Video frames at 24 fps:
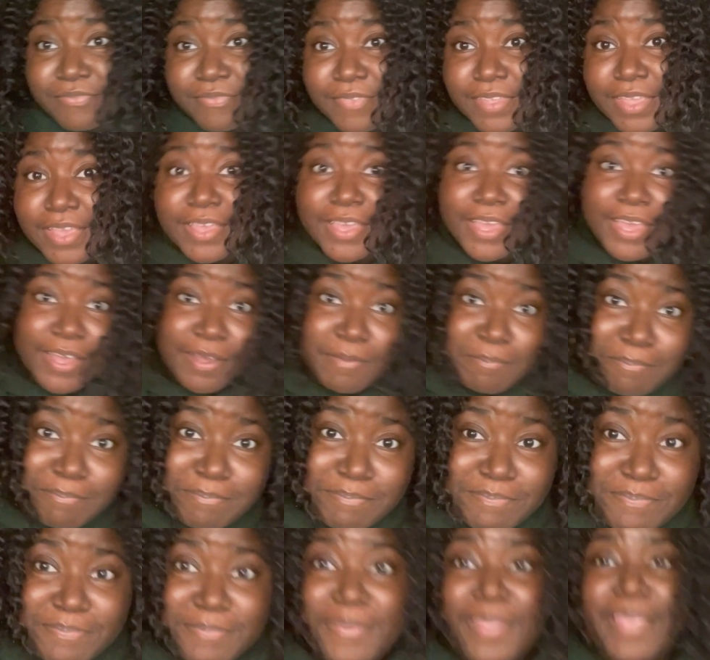Yeah.
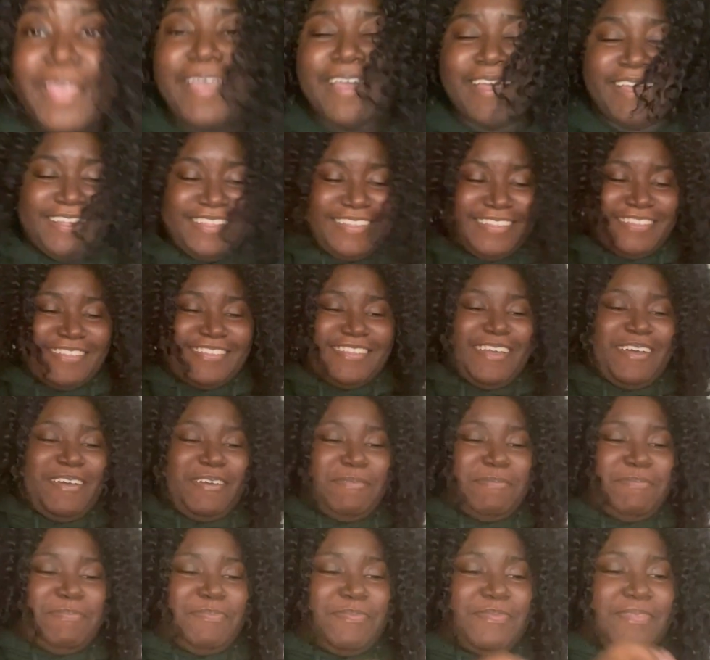
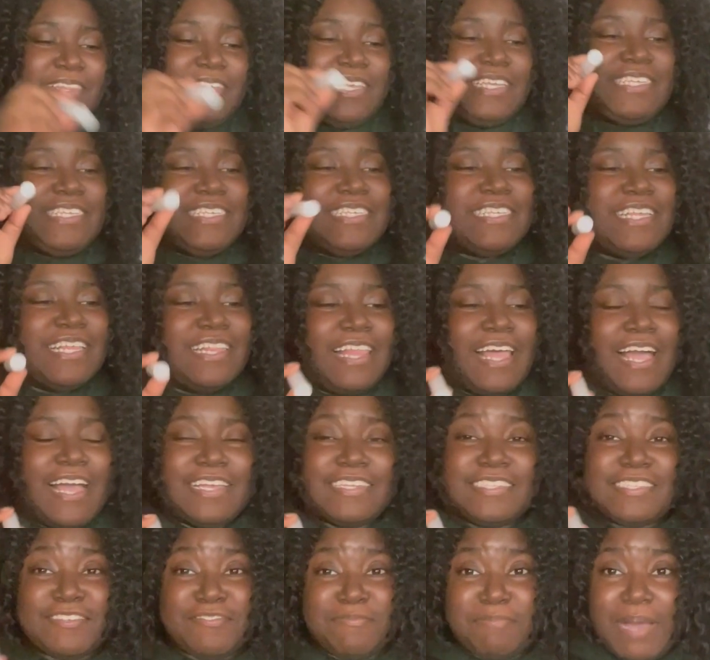So this is the
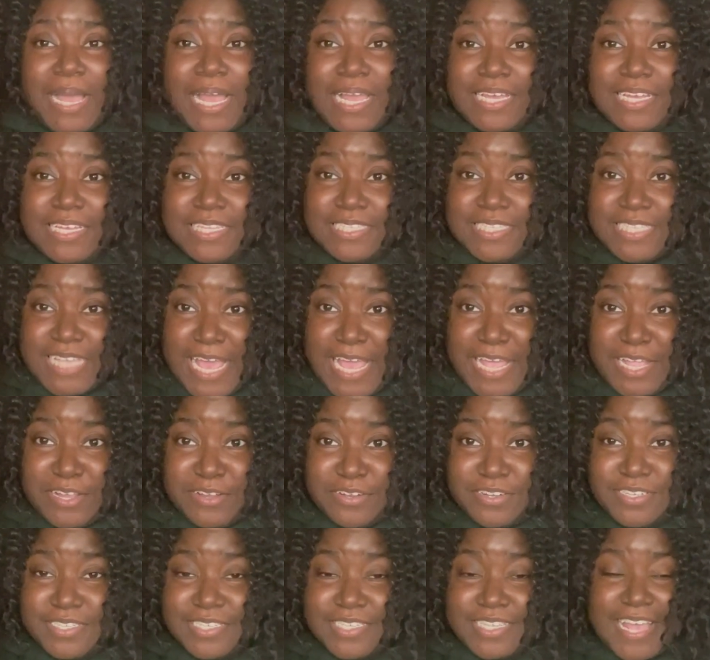last of my
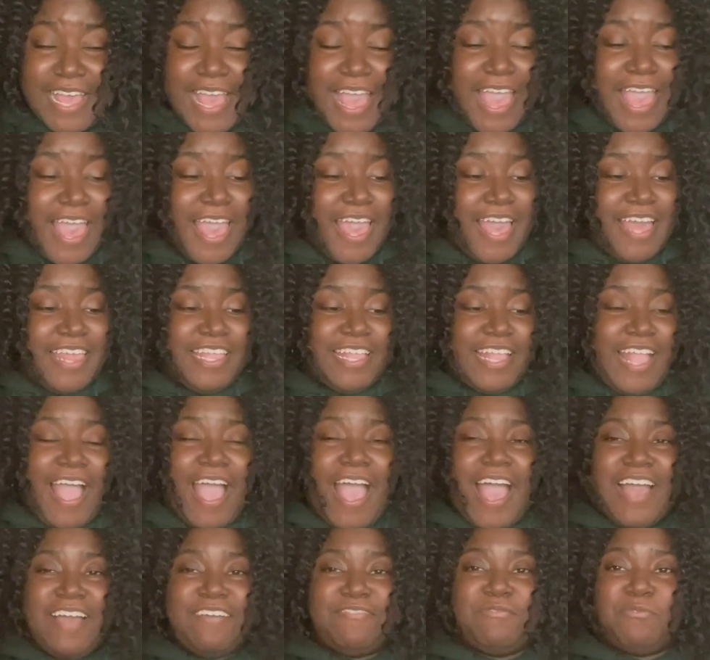containers, and then I
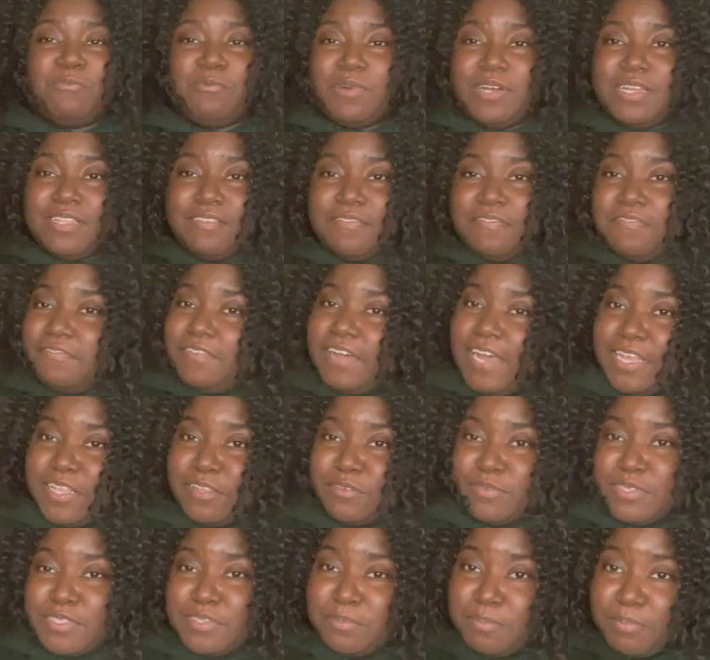have one final
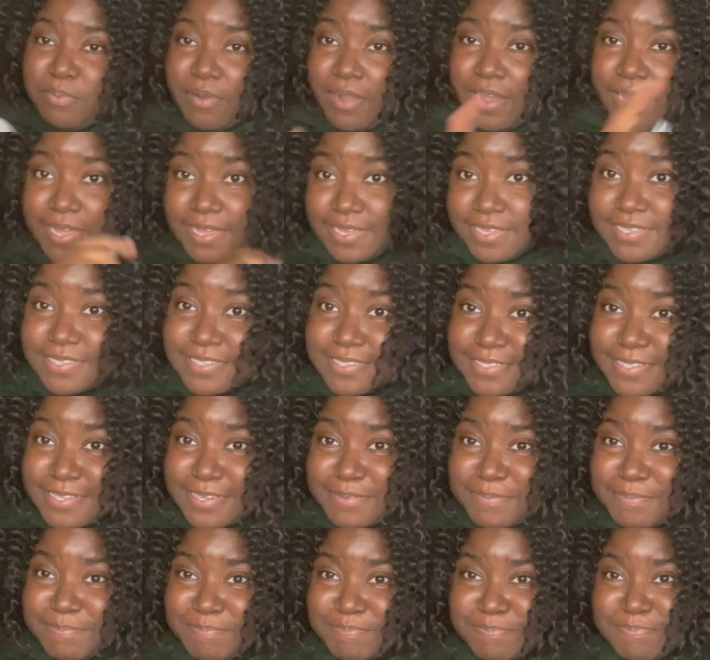surprise.
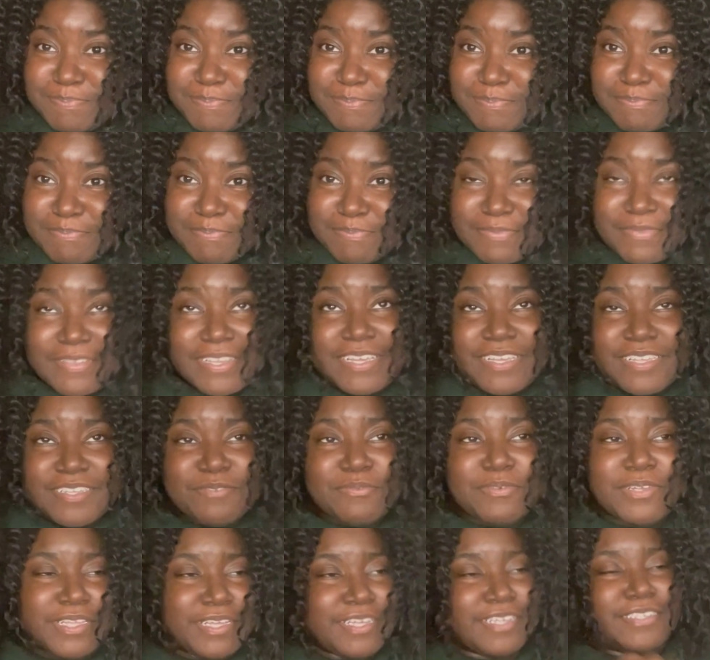It's
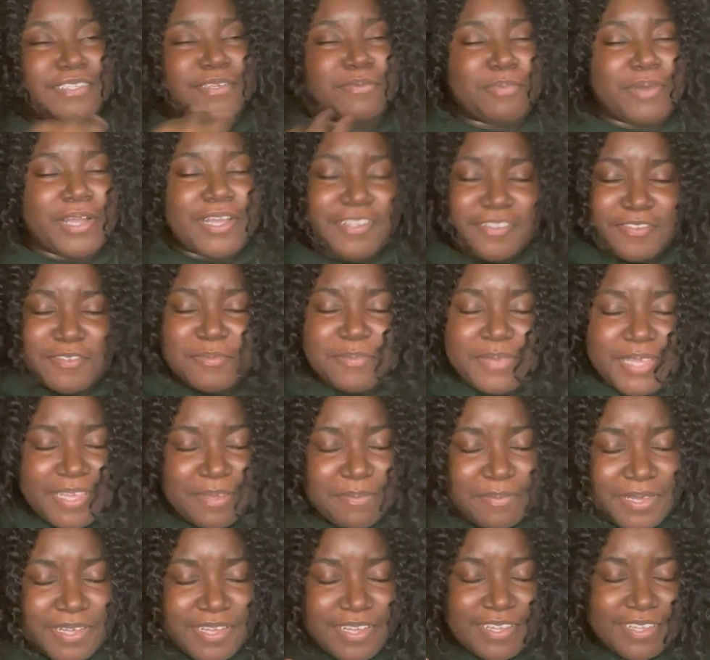really a surprise for me
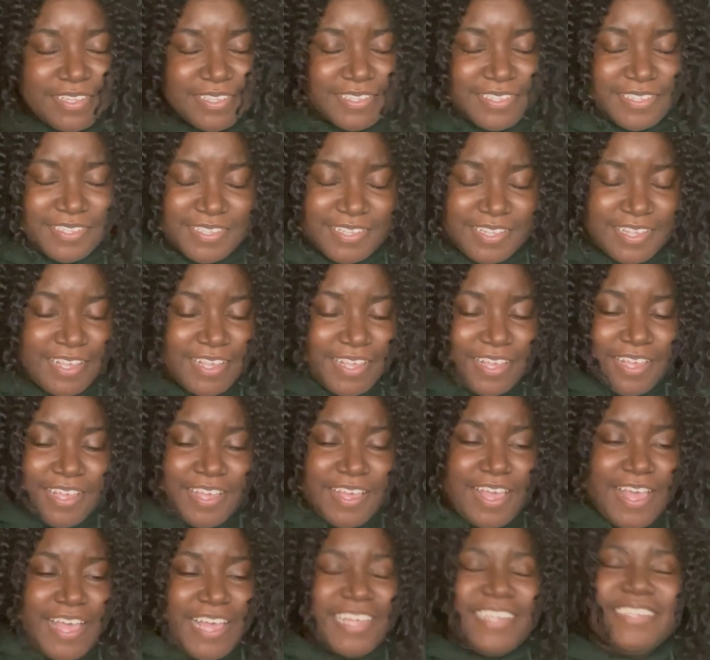because
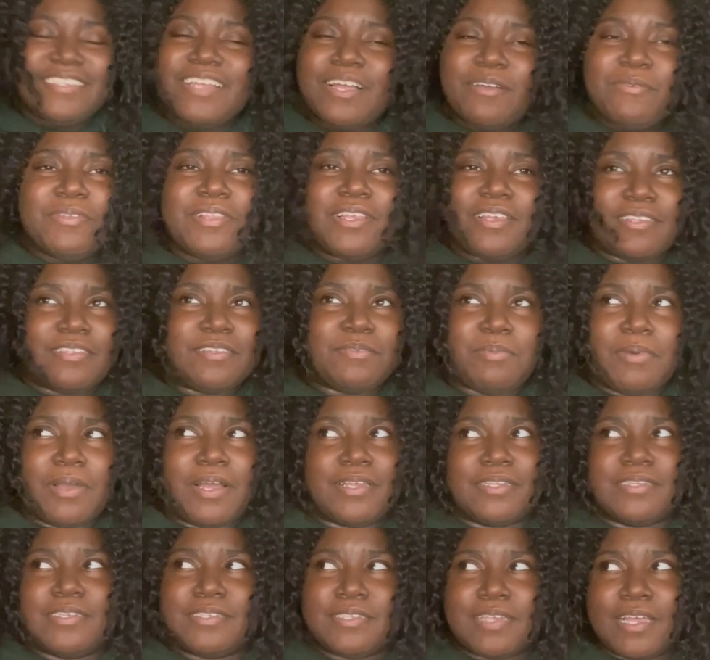it's not really a
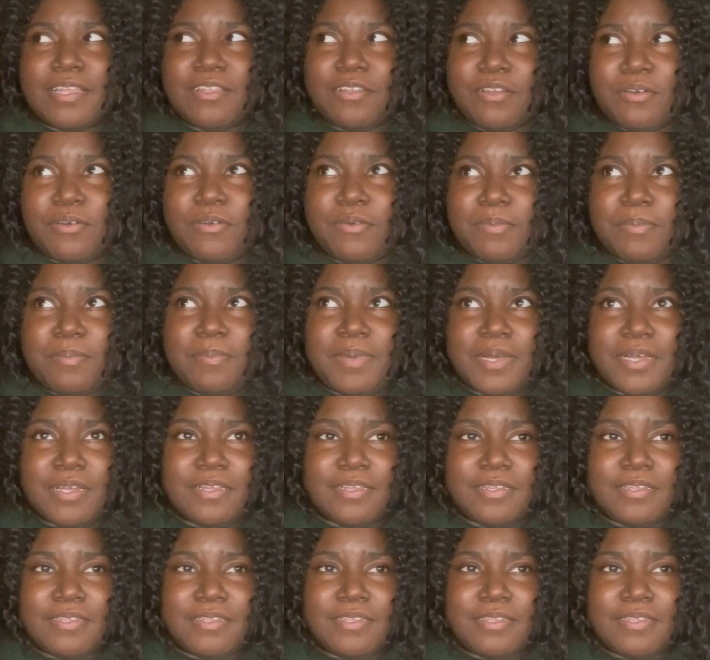surprise because I know, but